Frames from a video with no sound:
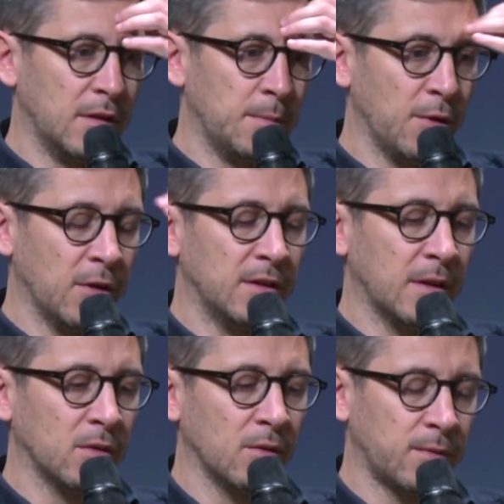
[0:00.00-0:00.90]
deeper in
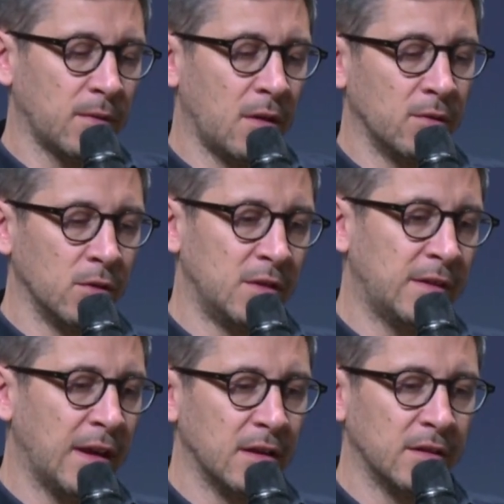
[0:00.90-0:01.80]
terms of the
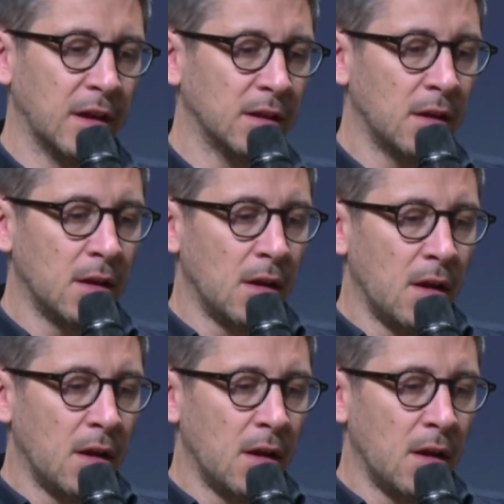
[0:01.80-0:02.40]
detail, is that